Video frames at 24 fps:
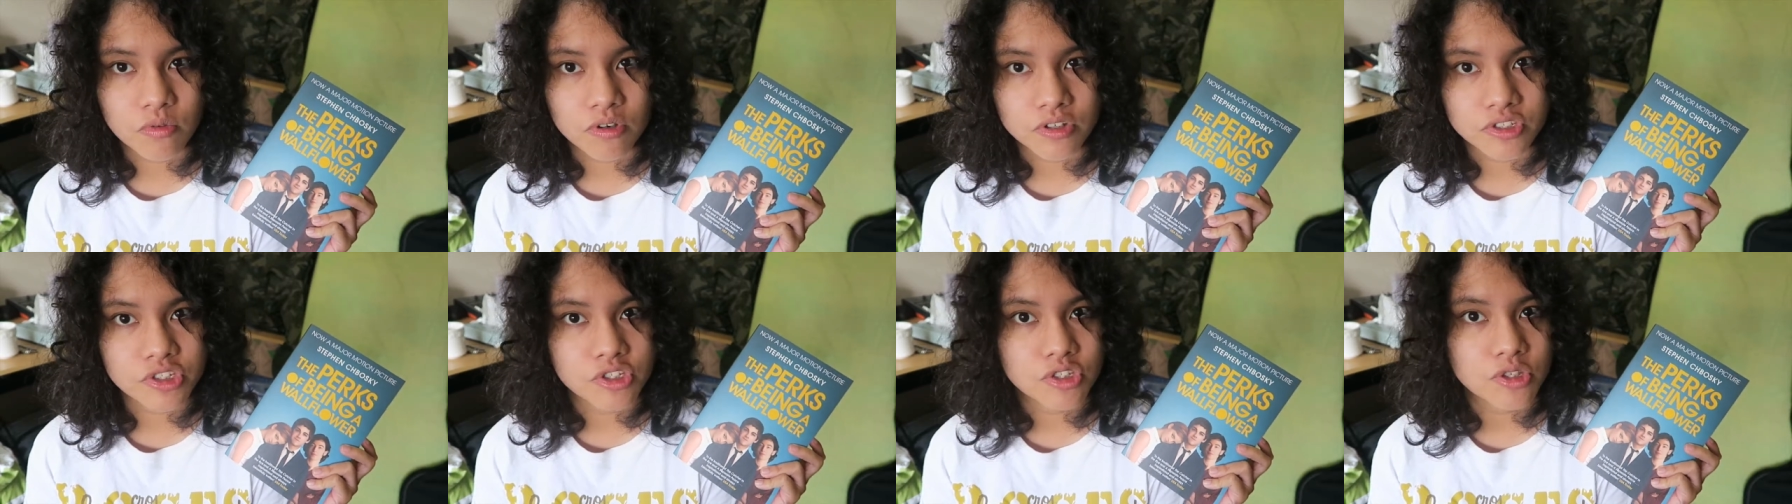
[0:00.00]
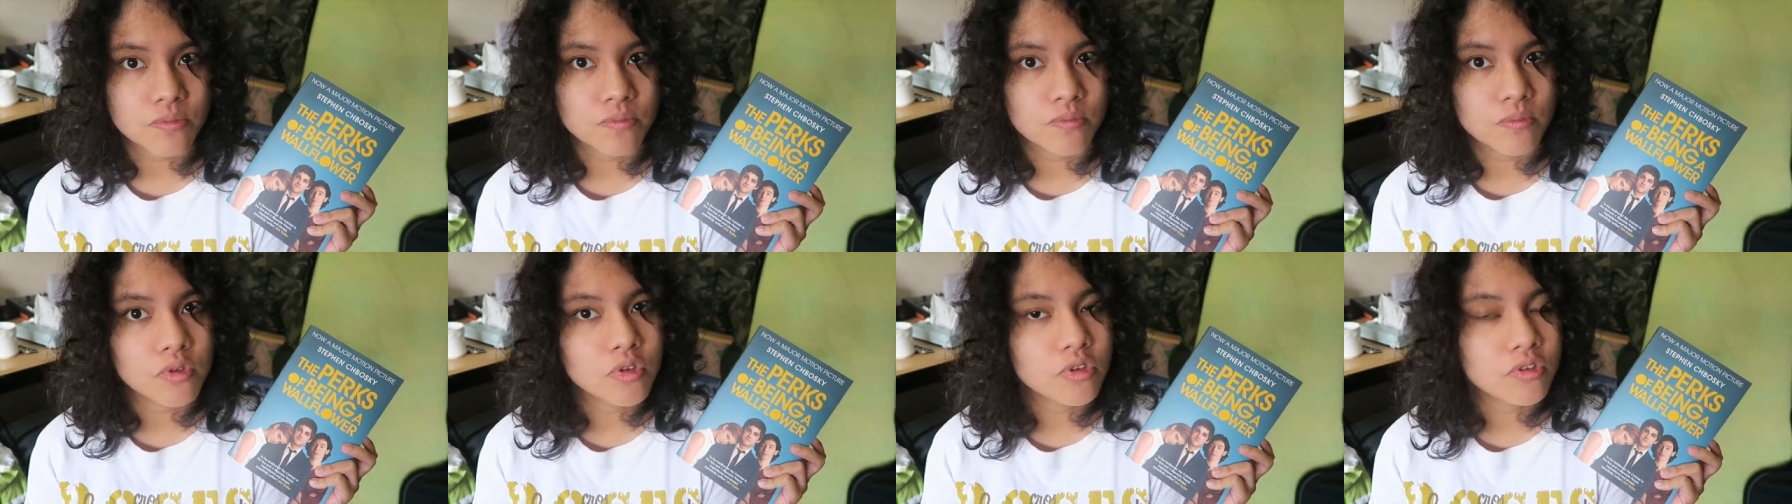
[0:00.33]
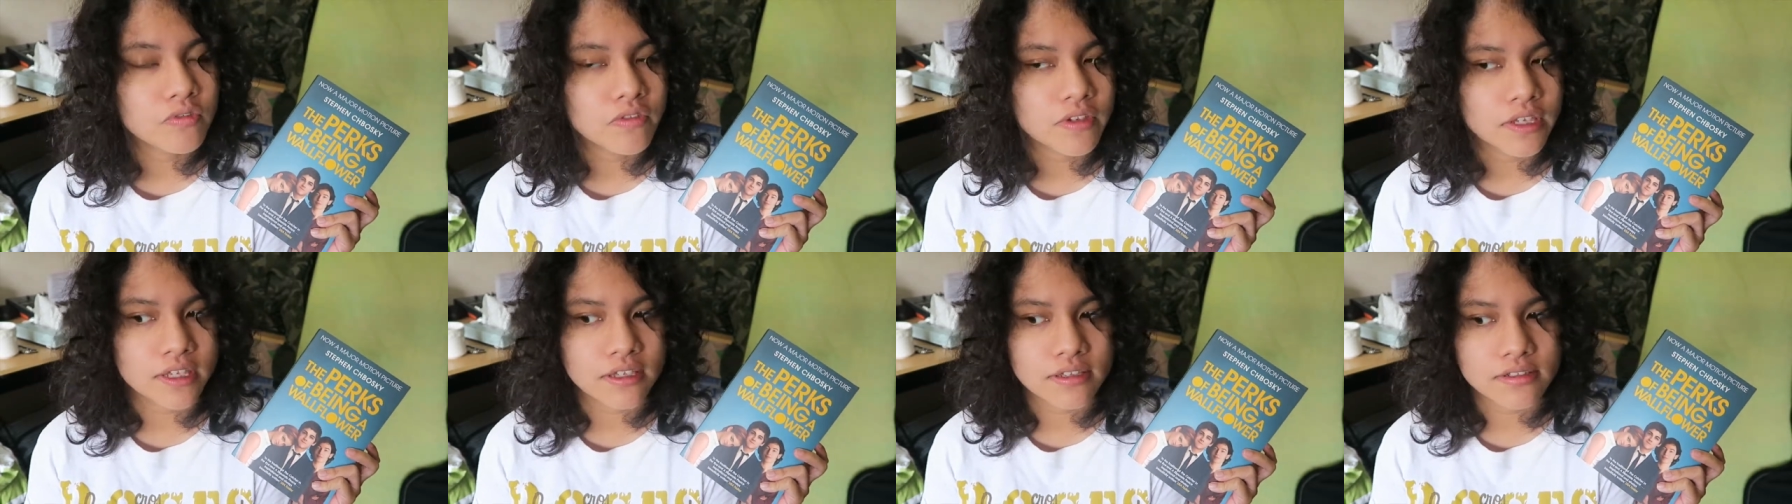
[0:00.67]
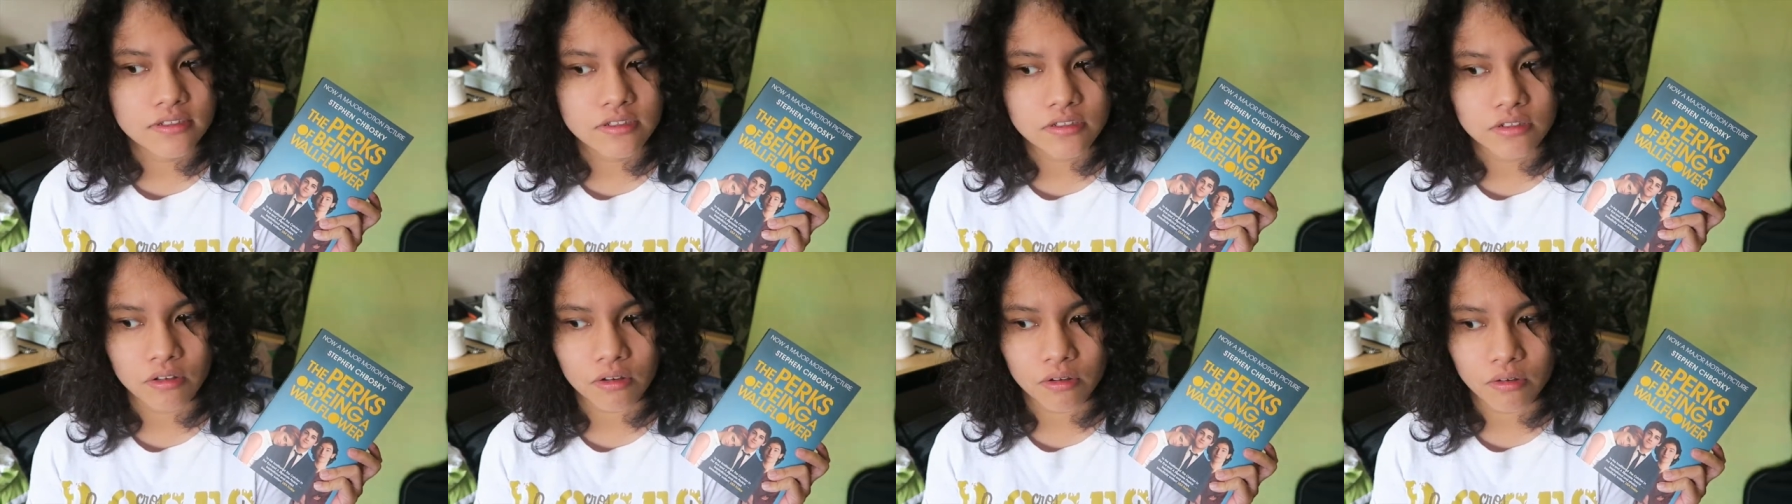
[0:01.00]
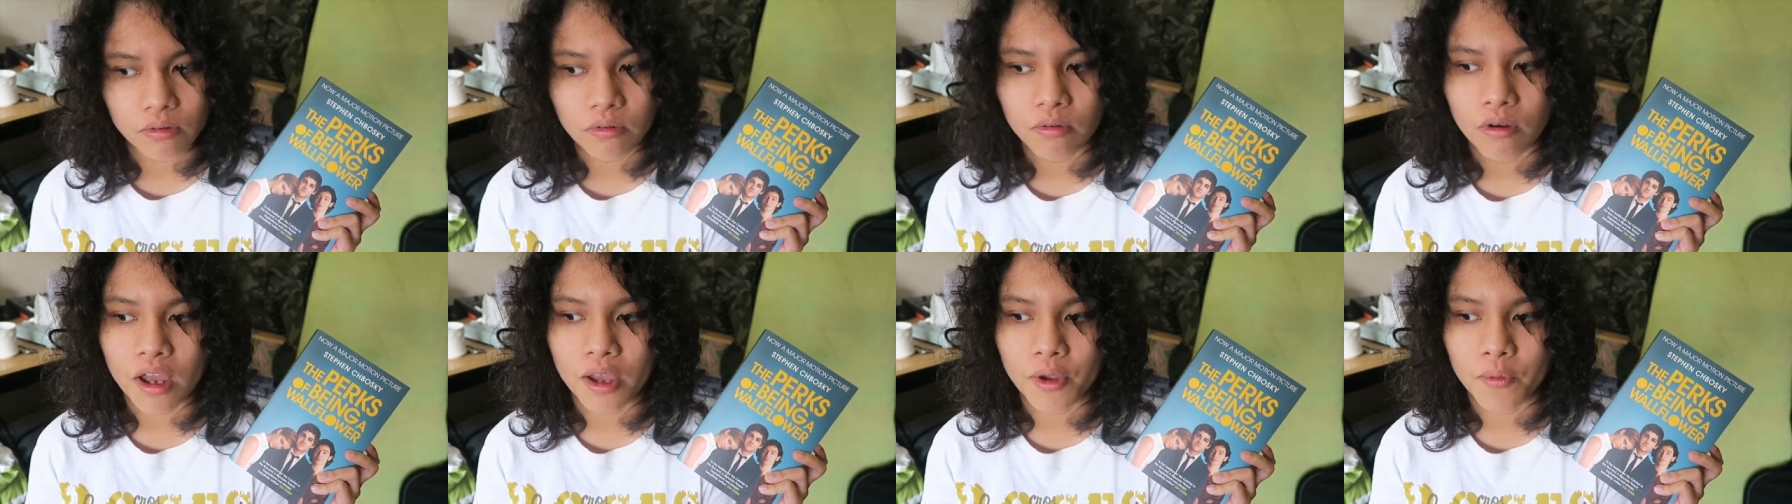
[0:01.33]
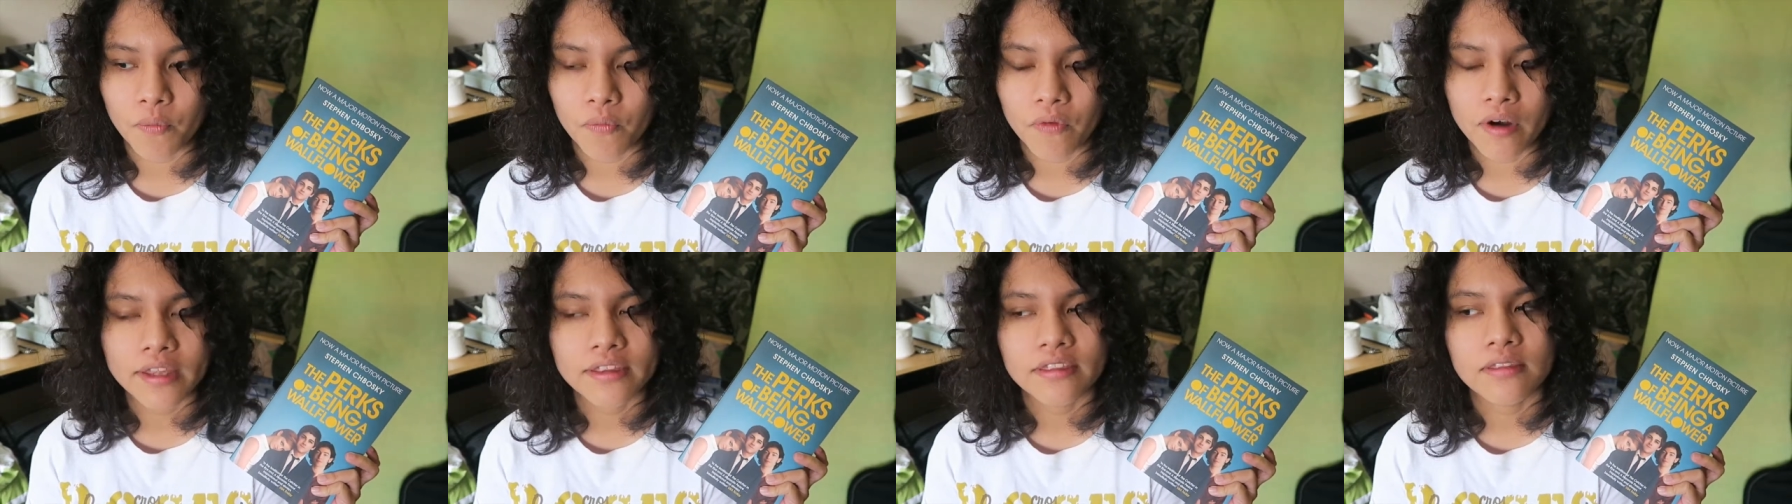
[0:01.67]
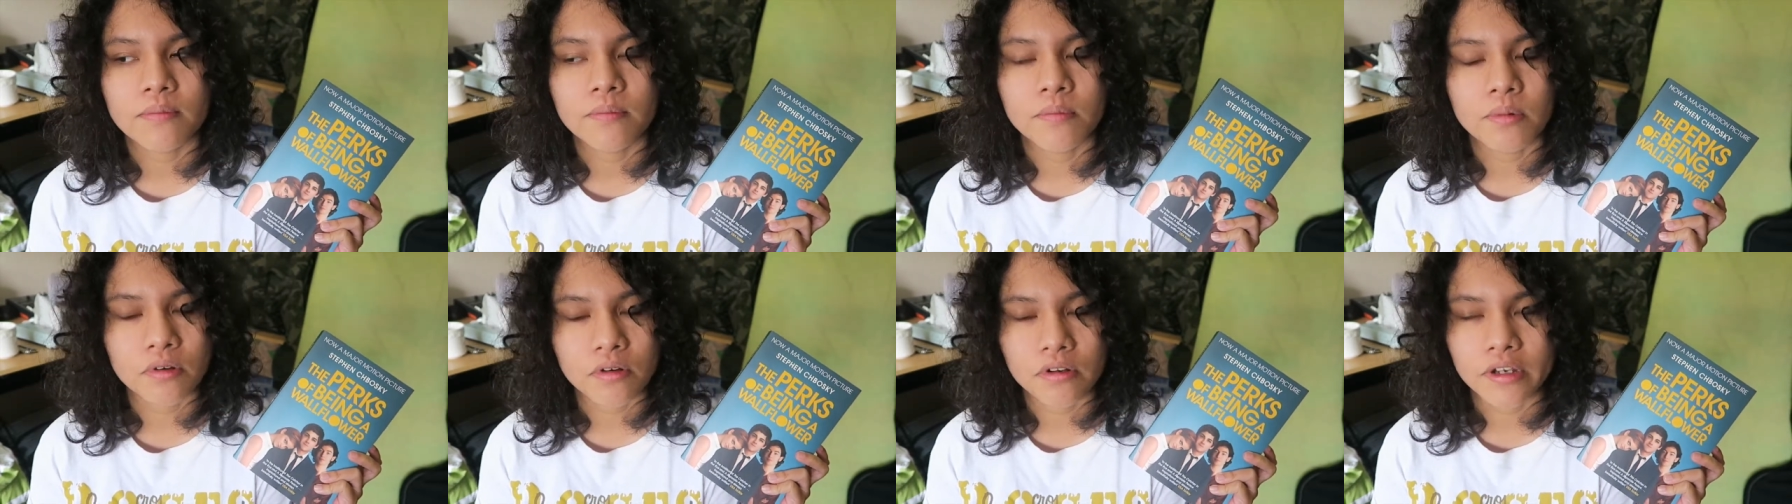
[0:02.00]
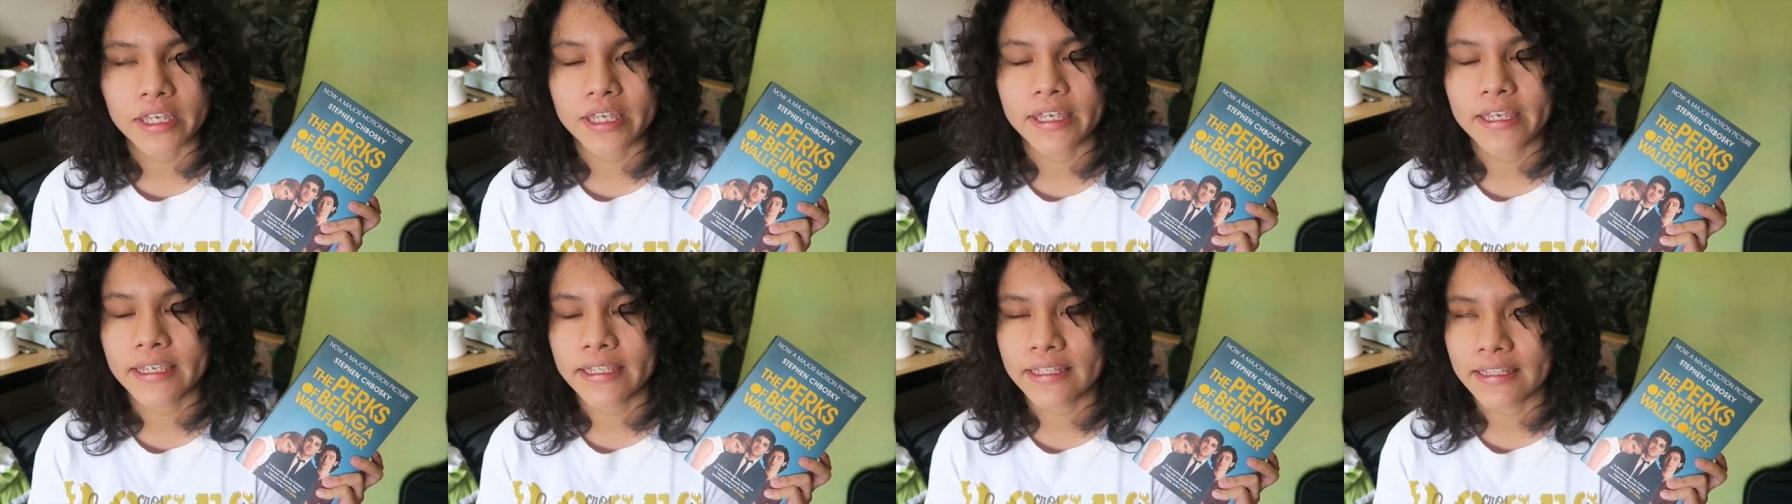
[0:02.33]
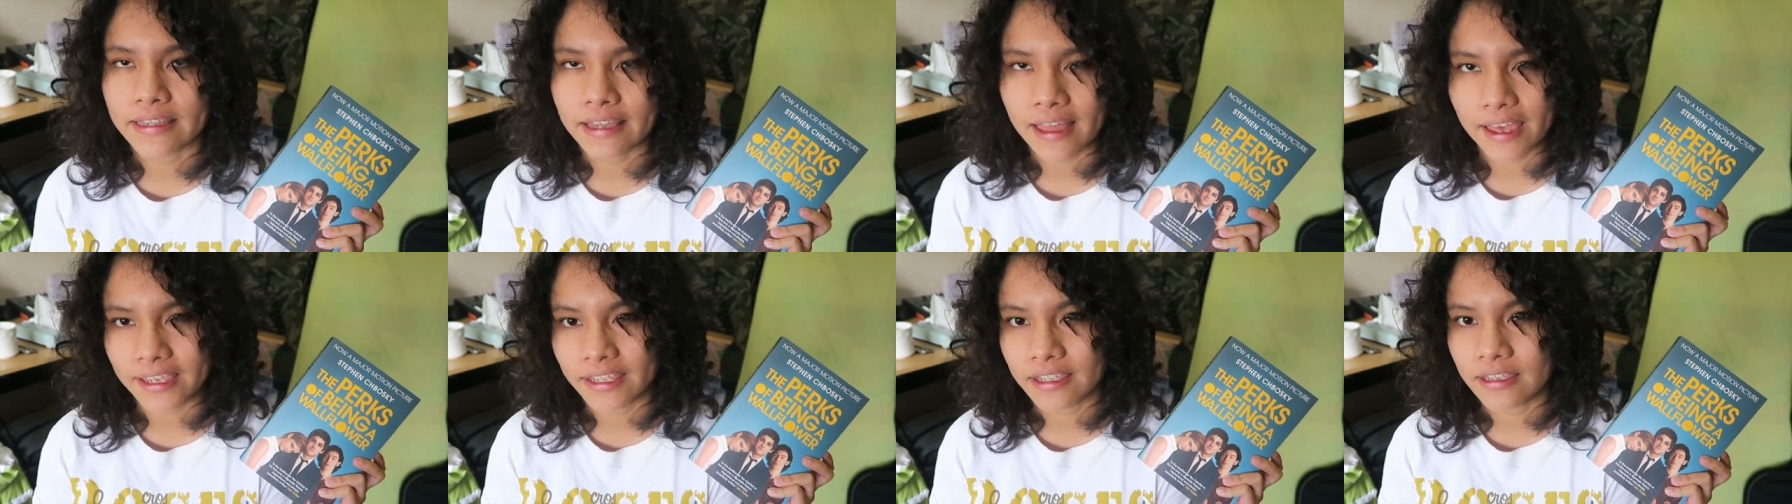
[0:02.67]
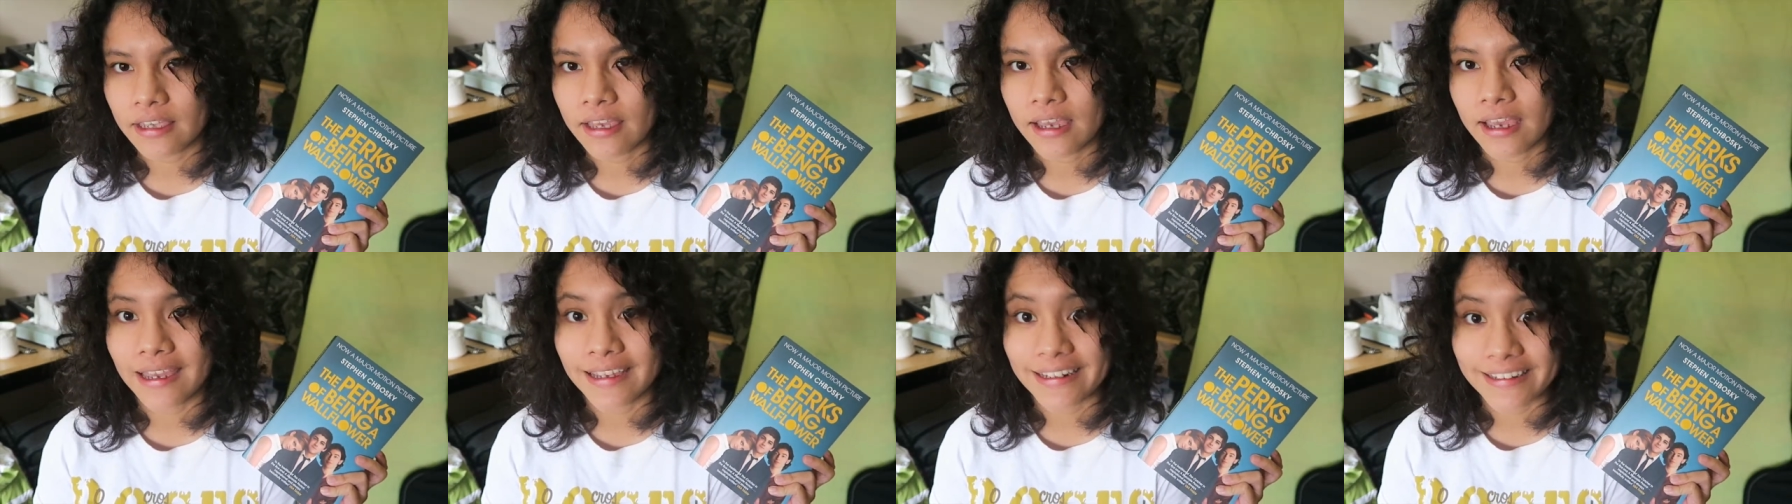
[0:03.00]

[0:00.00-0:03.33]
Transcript: watch the movie so I read the book in like